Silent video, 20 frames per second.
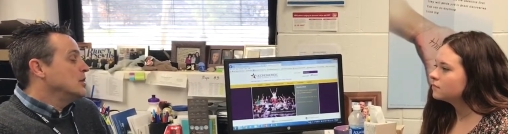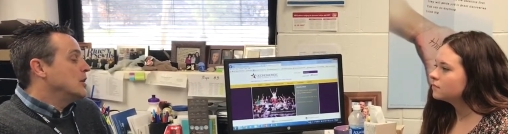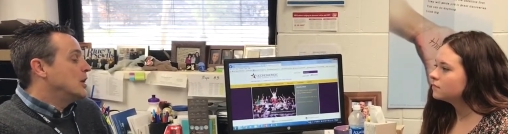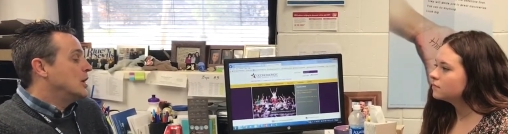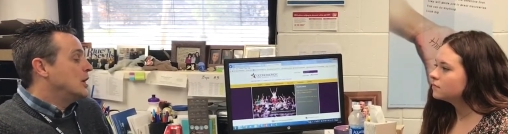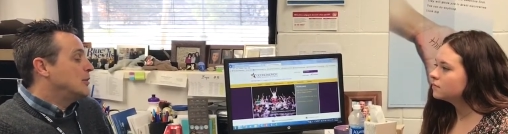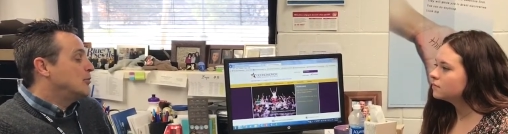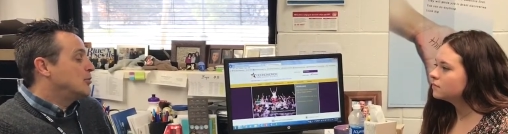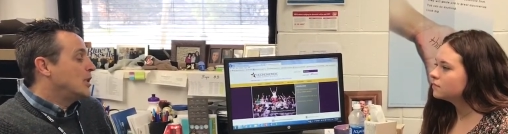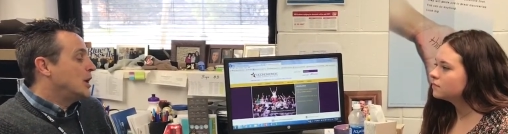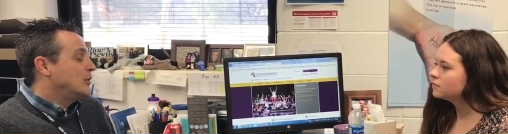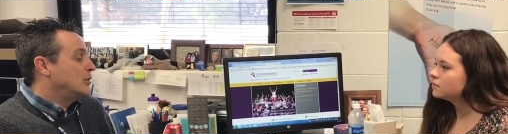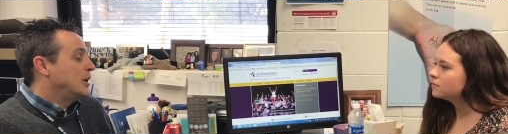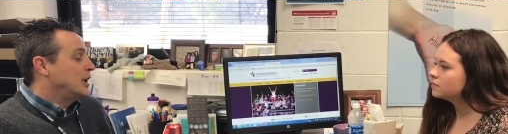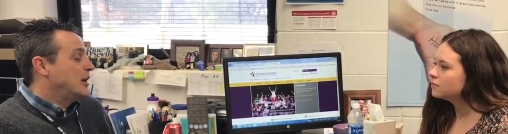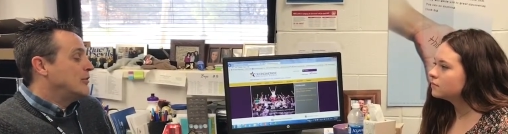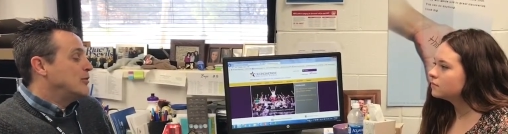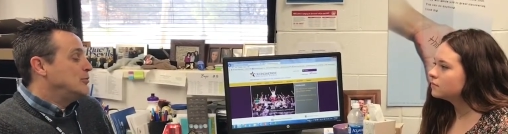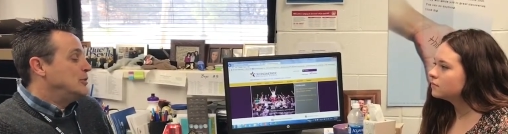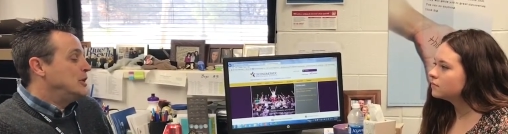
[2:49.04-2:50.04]
Speaker 1: uh,
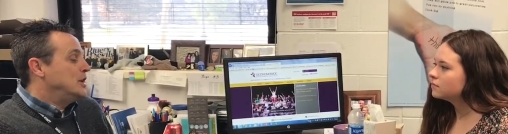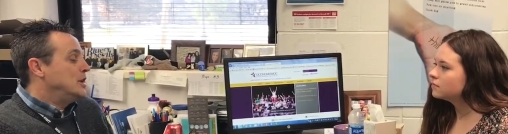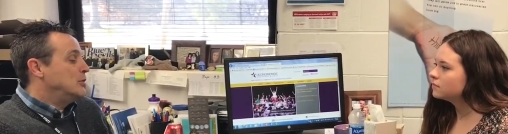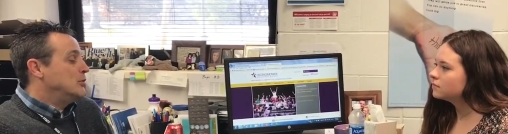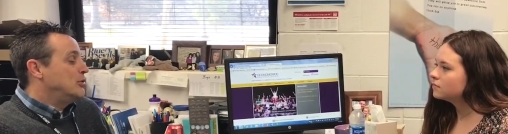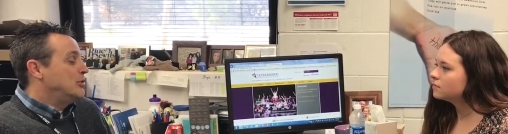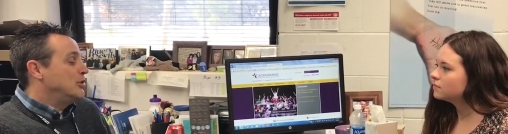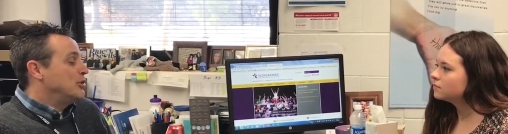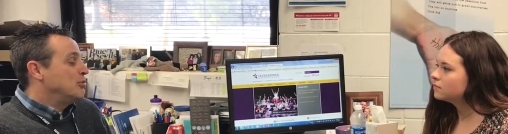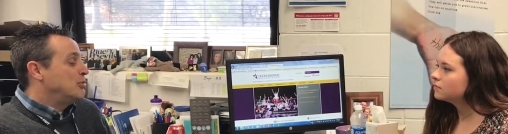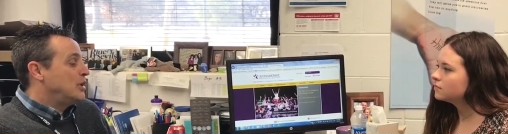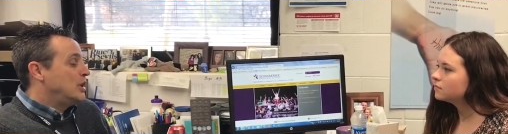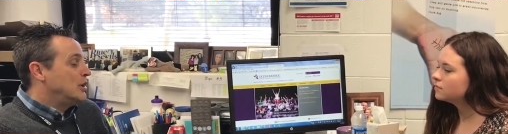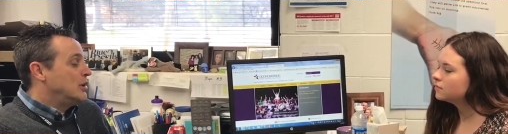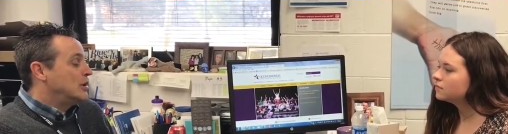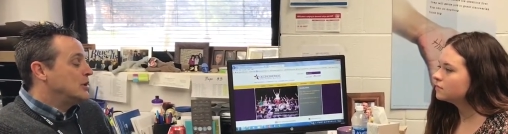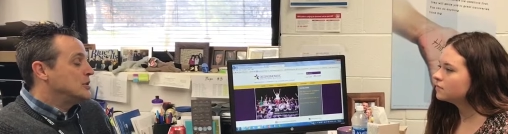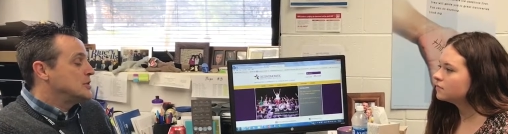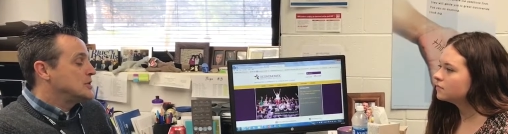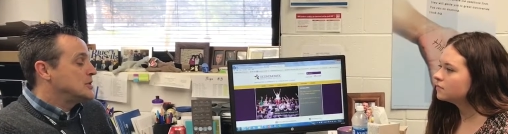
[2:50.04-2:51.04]
probably have a meeting with your
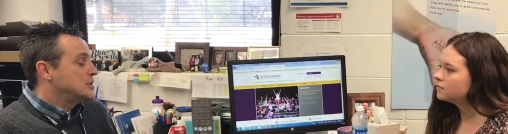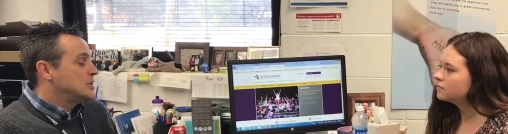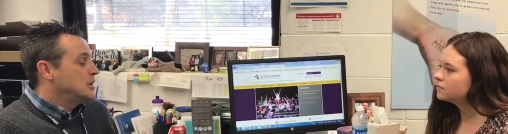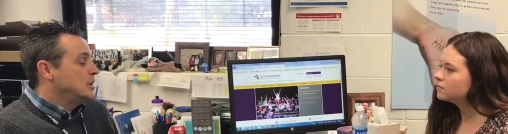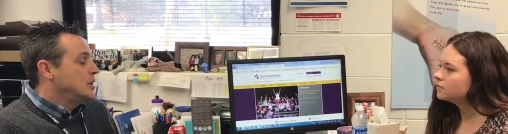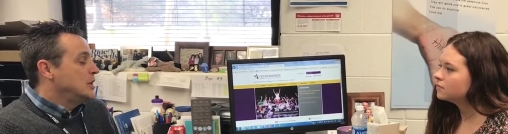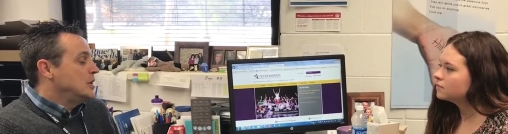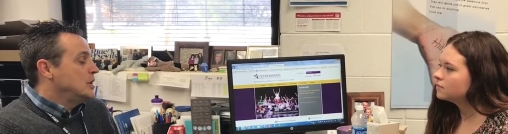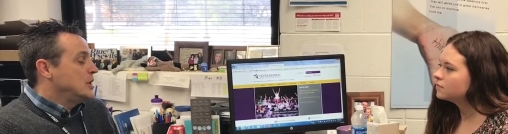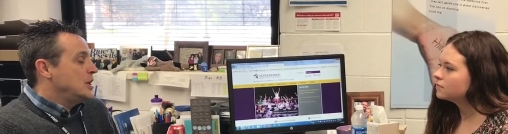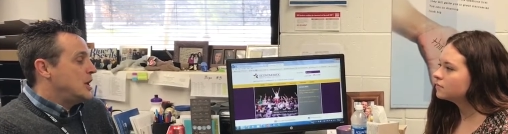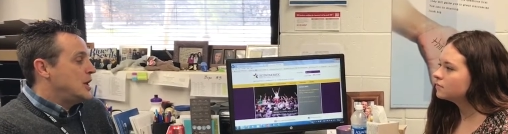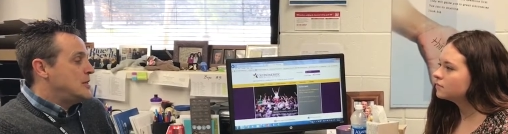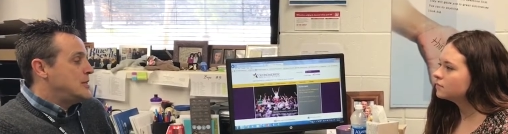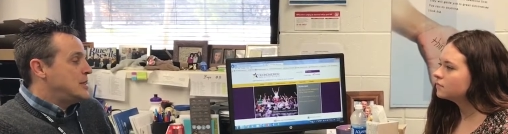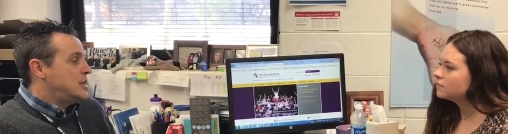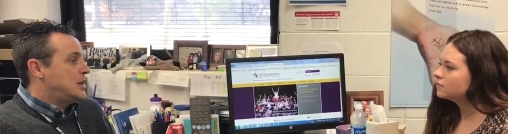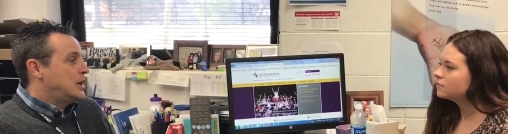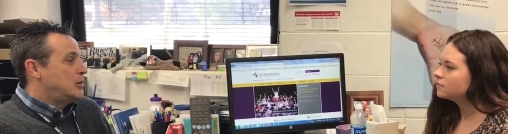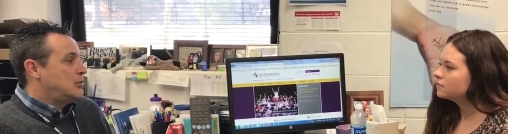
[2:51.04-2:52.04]
parents,
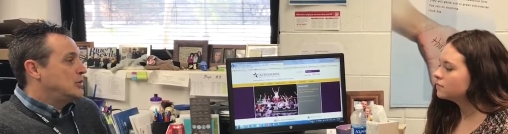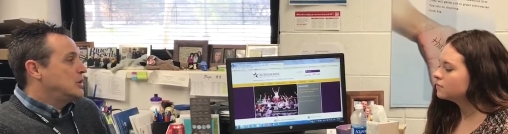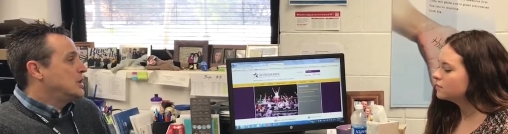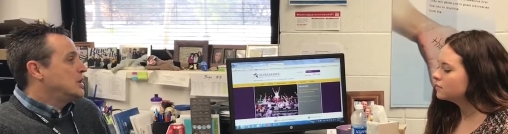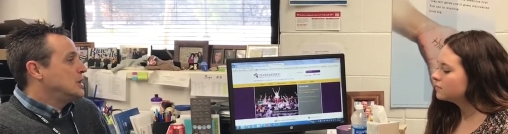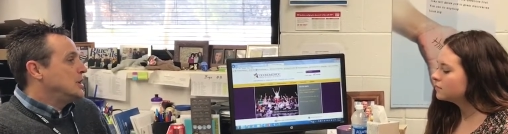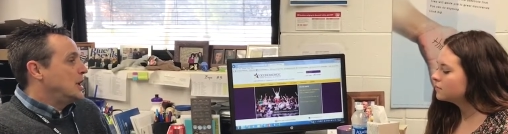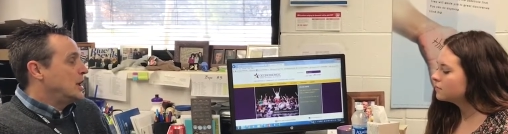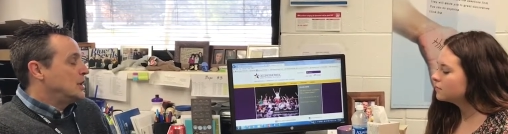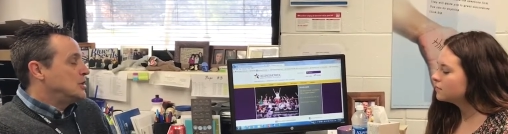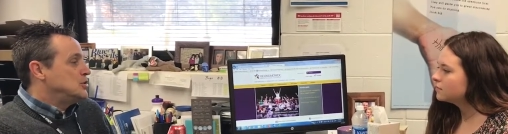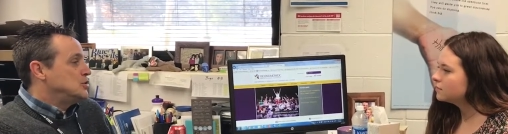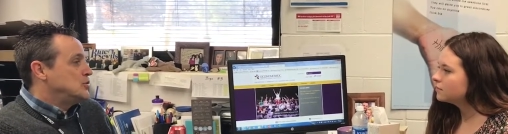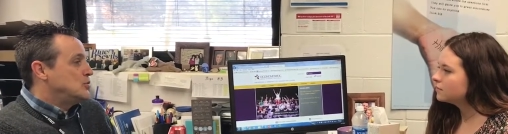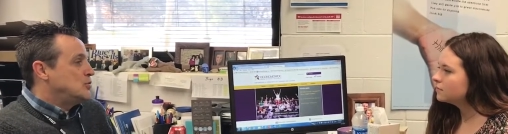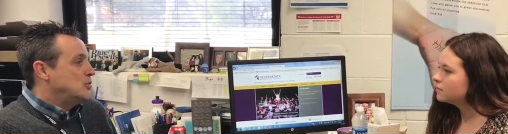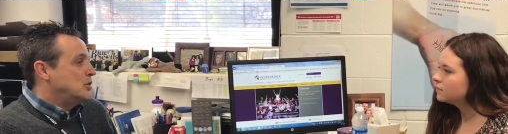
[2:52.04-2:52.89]
and then I would connect you